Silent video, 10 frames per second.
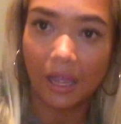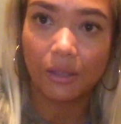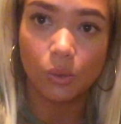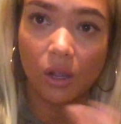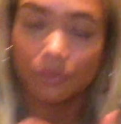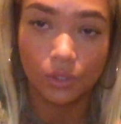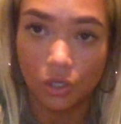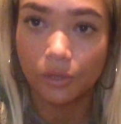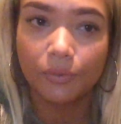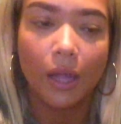how you are even though
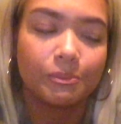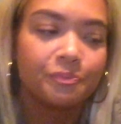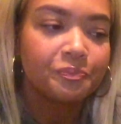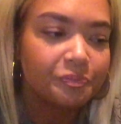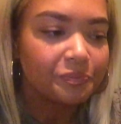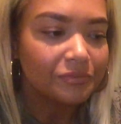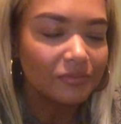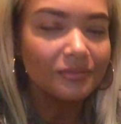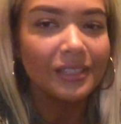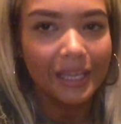you look fine.
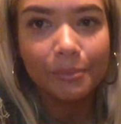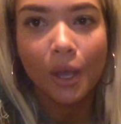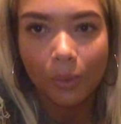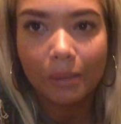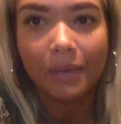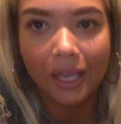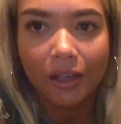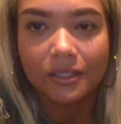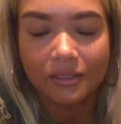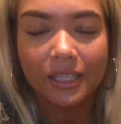him knowing me,
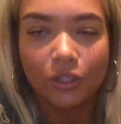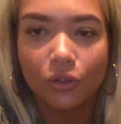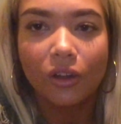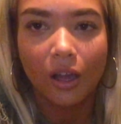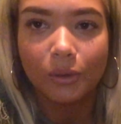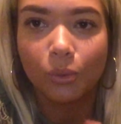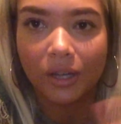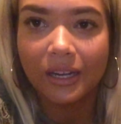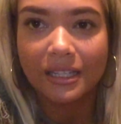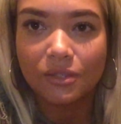he knew that I'd want
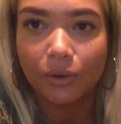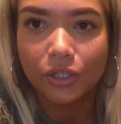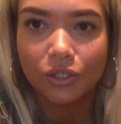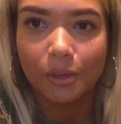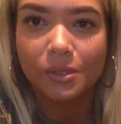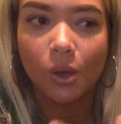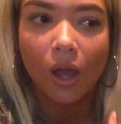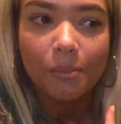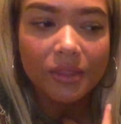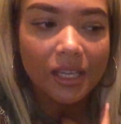to at least freshen up. So
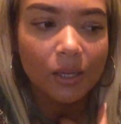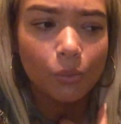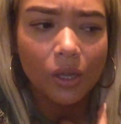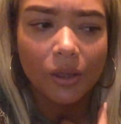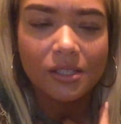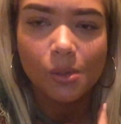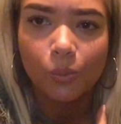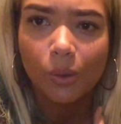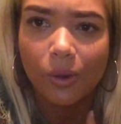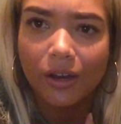I'm thinking we're going
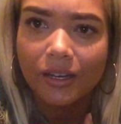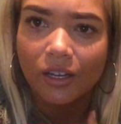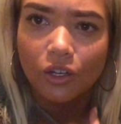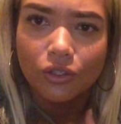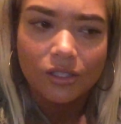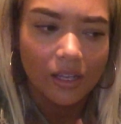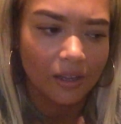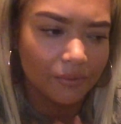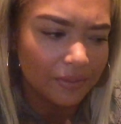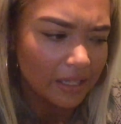somewhere where it includes
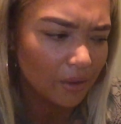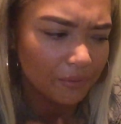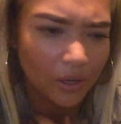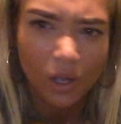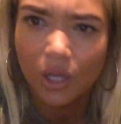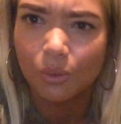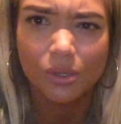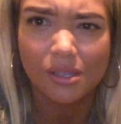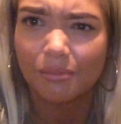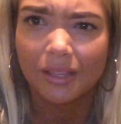like a photo
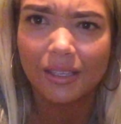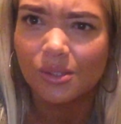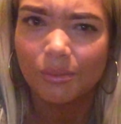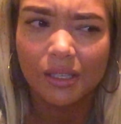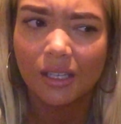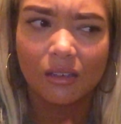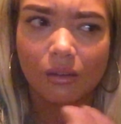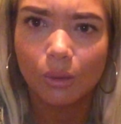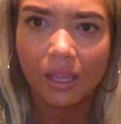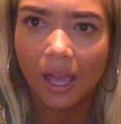or something. So I'm thinking,
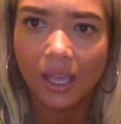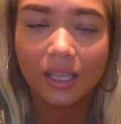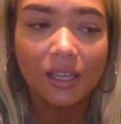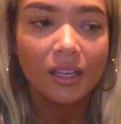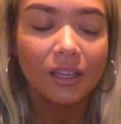oh, okay.